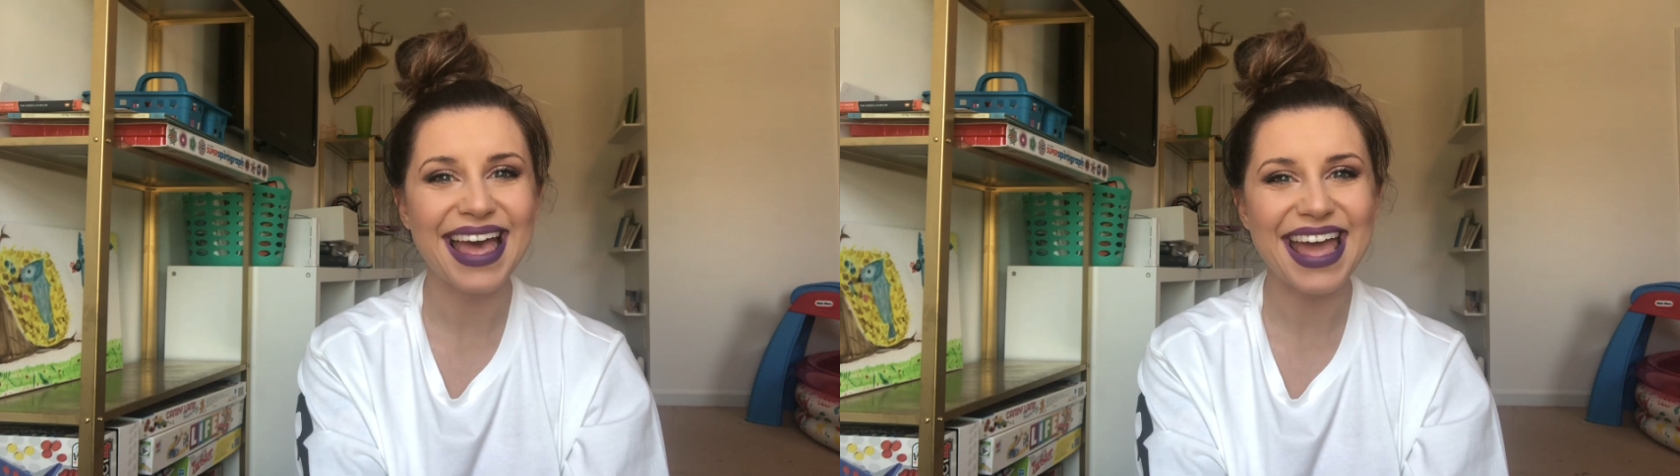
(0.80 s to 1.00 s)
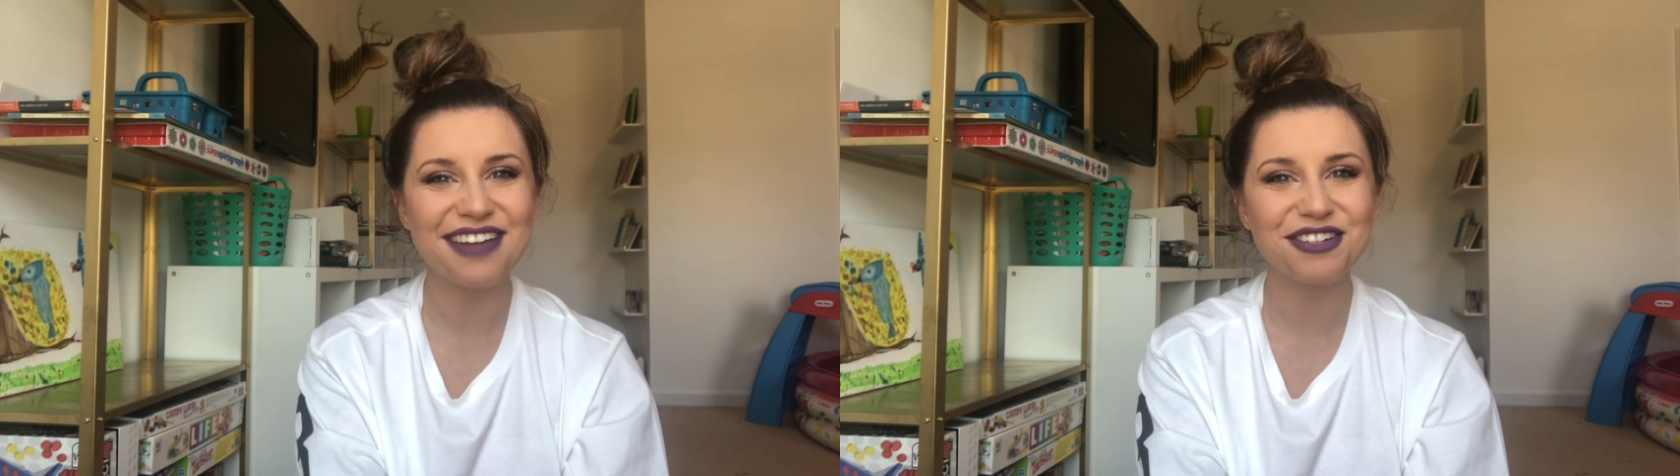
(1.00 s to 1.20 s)

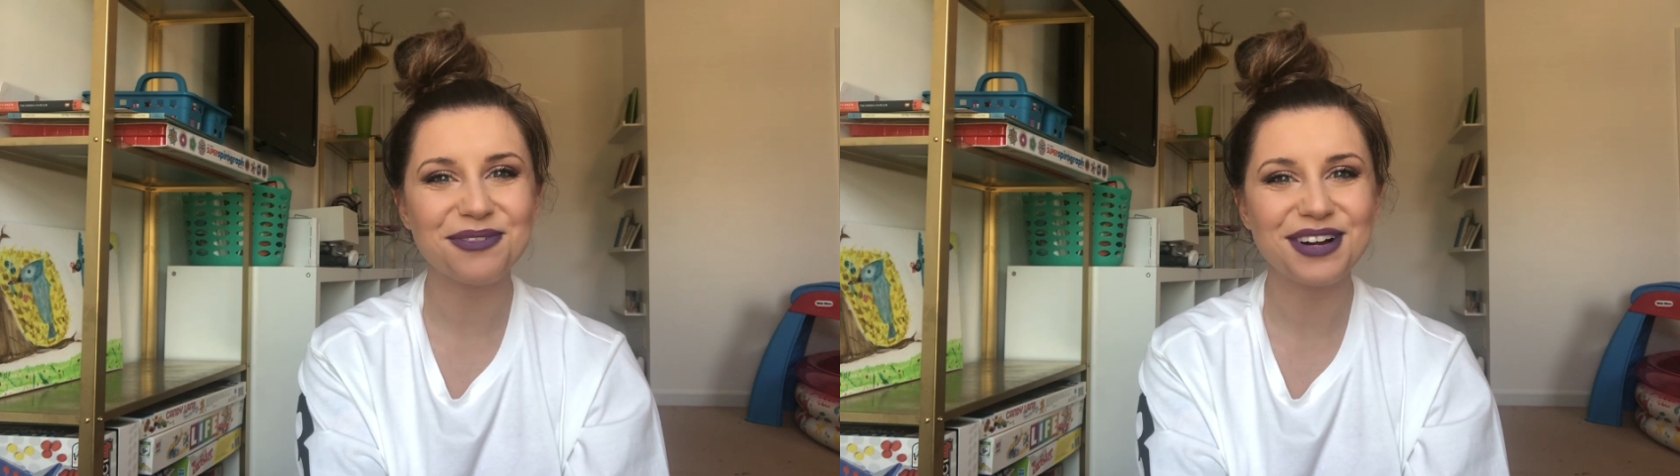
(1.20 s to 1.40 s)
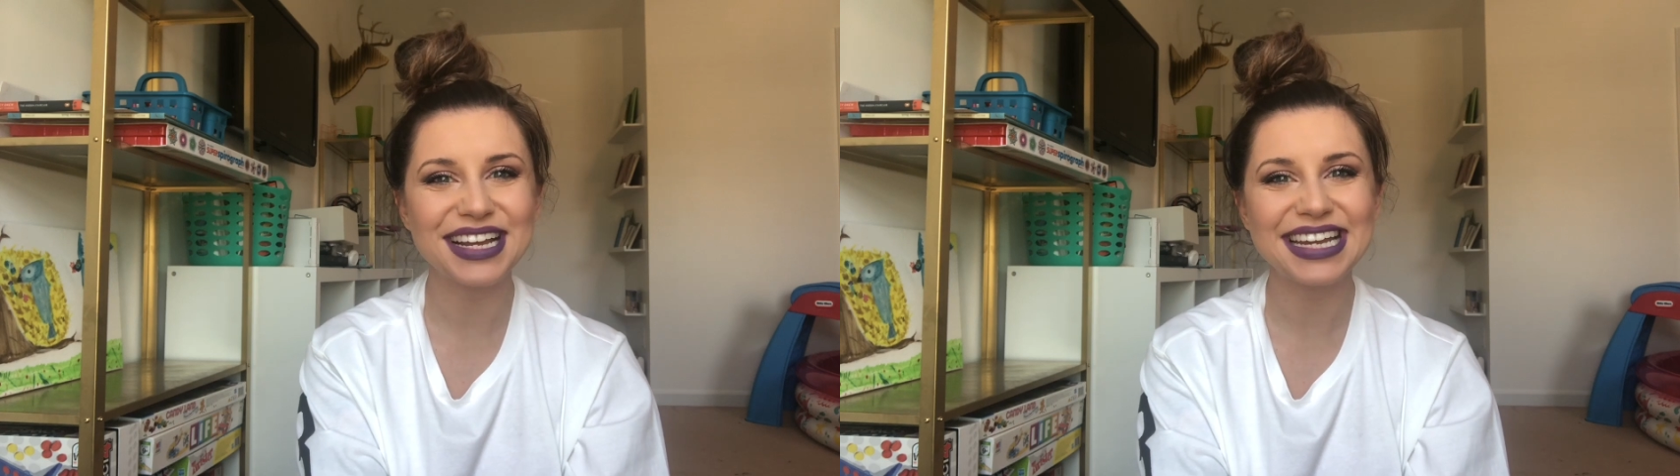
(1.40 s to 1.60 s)
Hey
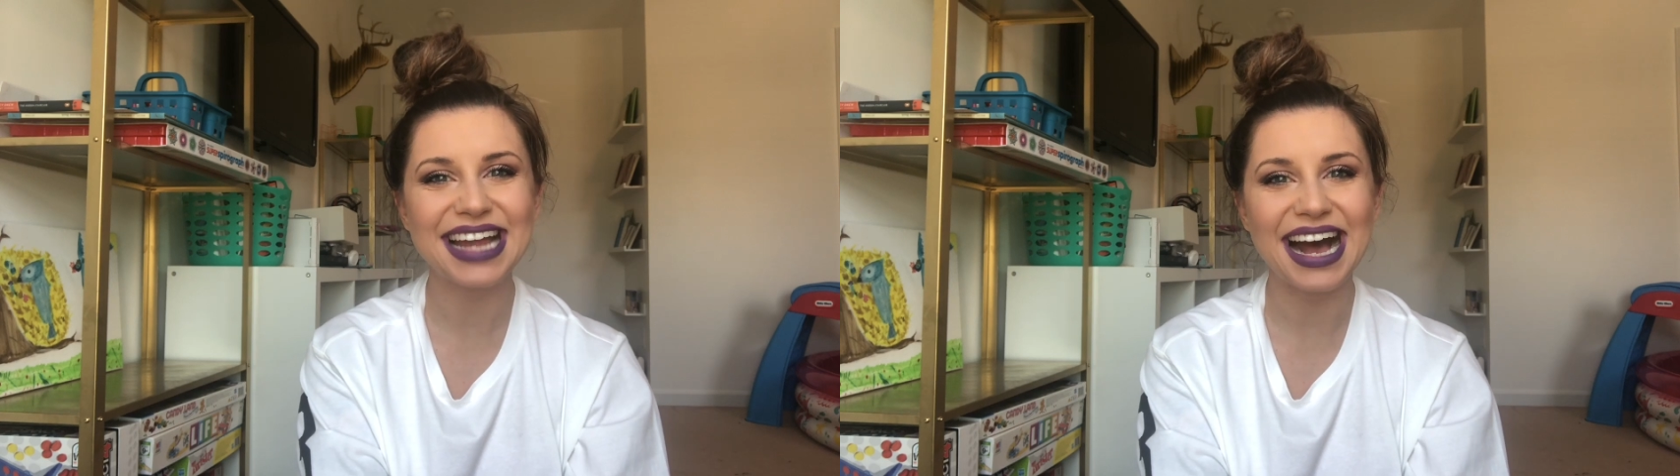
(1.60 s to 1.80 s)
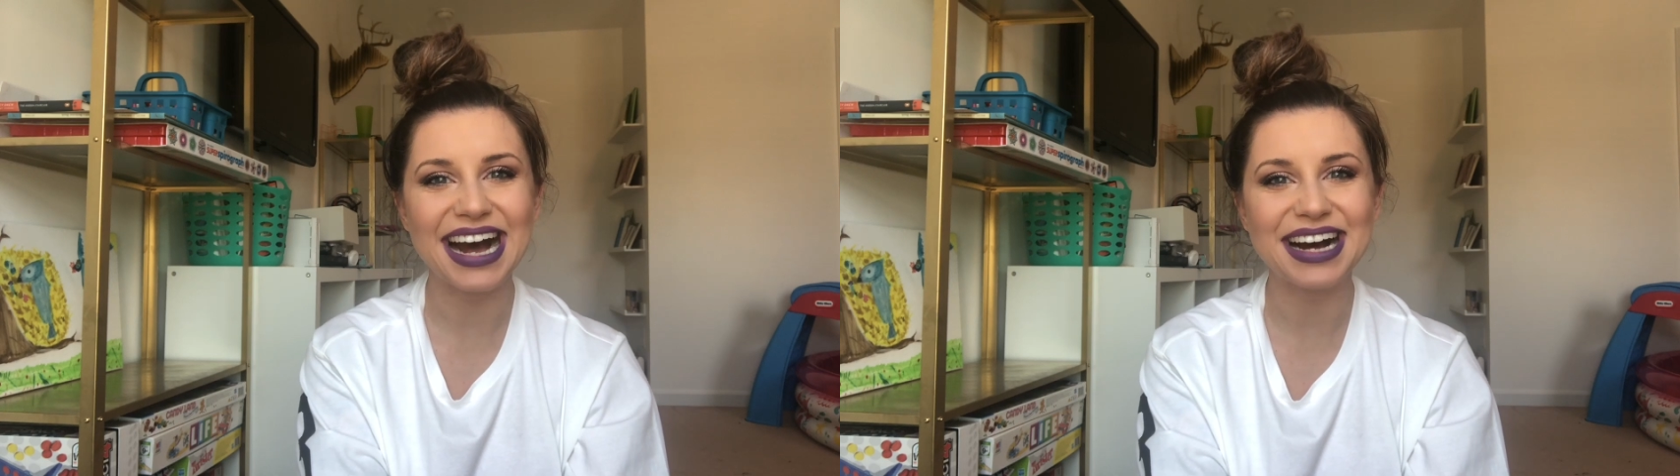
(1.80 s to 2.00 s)

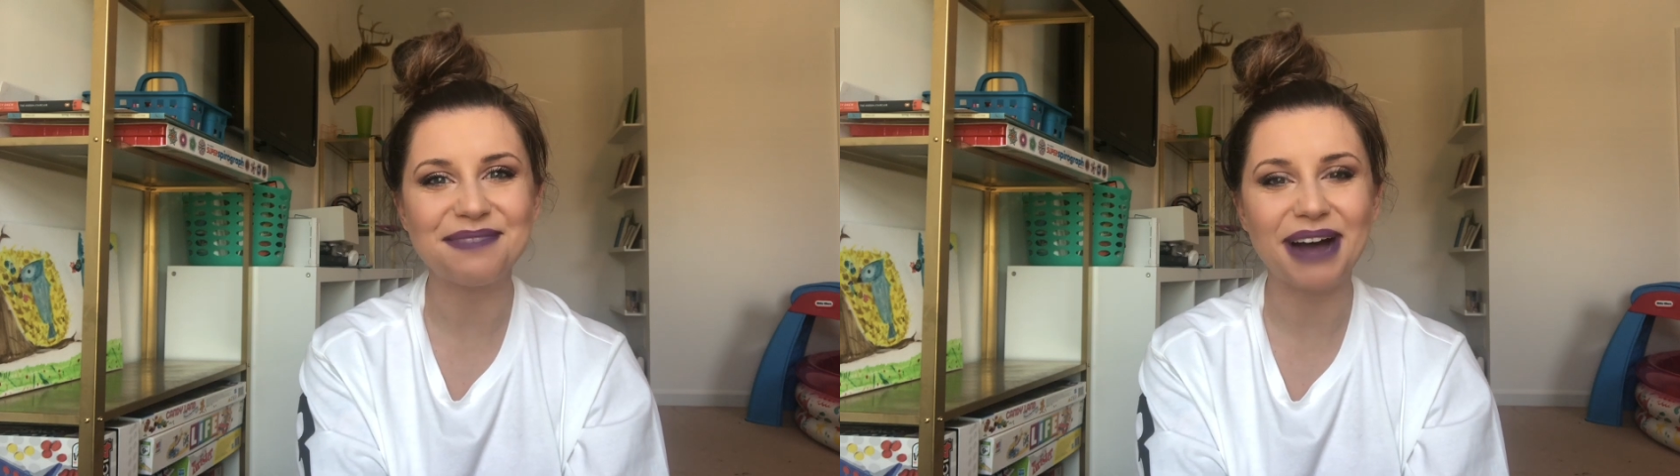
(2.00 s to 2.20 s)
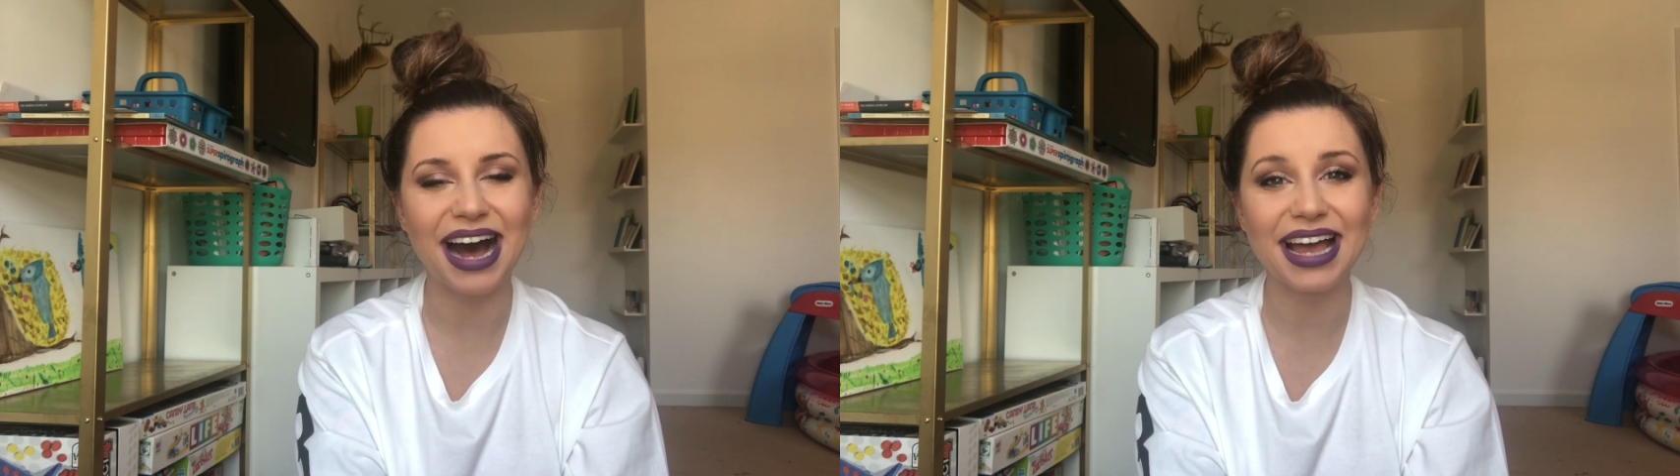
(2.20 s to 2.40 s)
everyone,
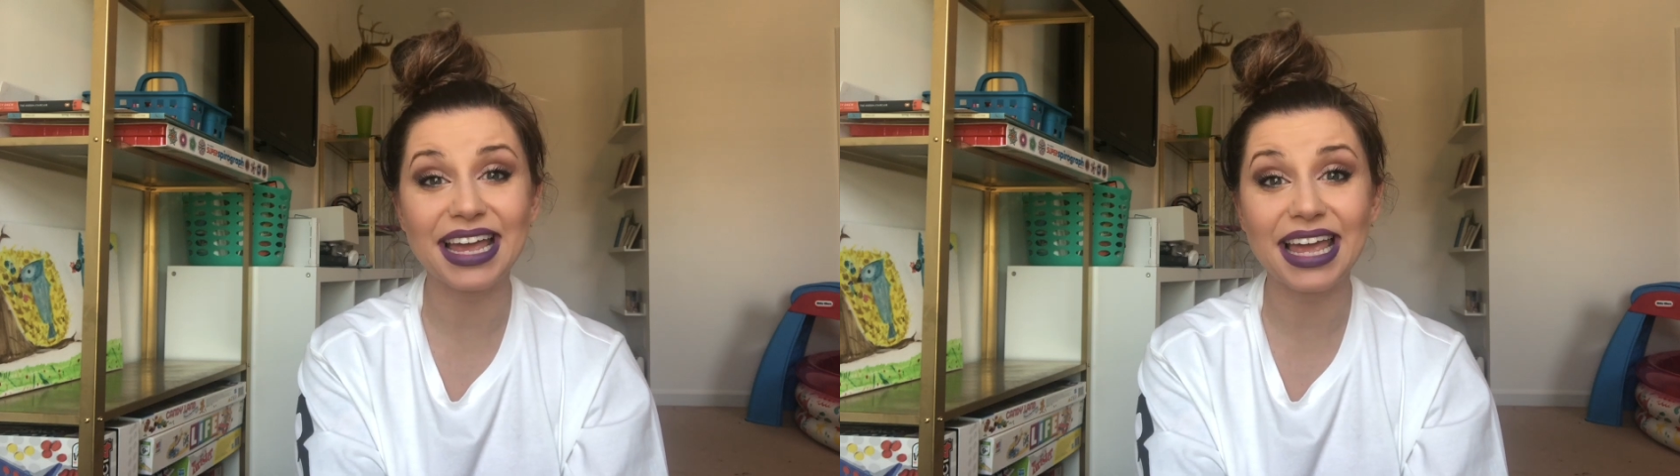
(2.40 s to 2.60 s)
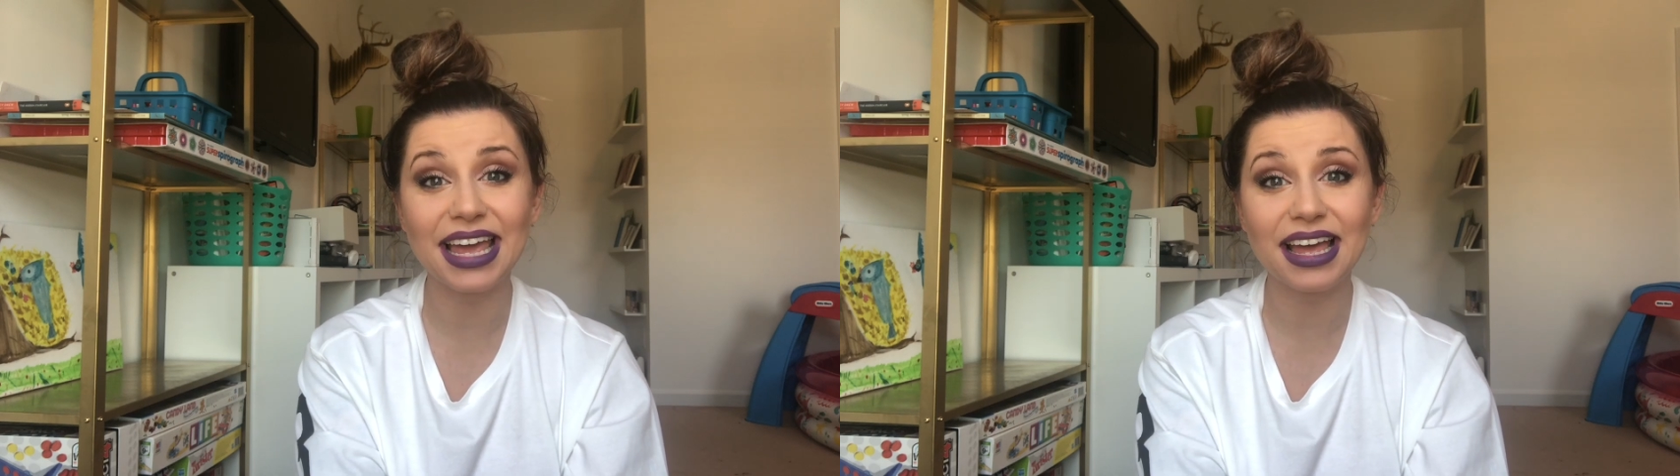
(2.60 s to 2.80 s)

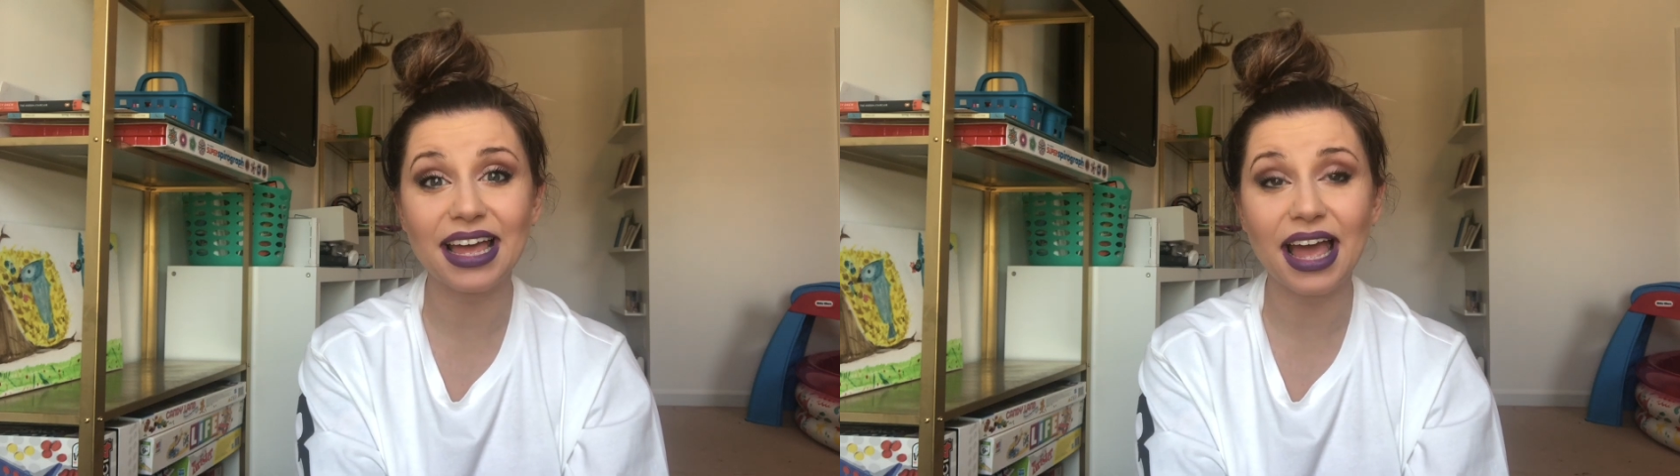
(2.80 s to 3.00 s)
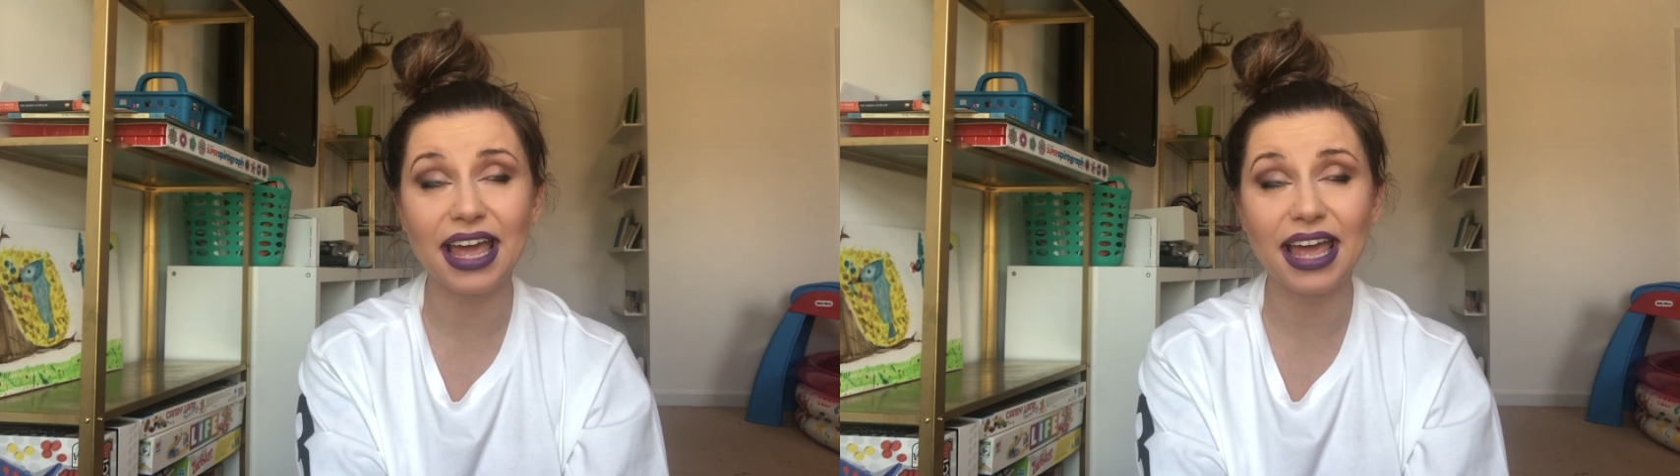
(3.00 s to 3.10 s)
I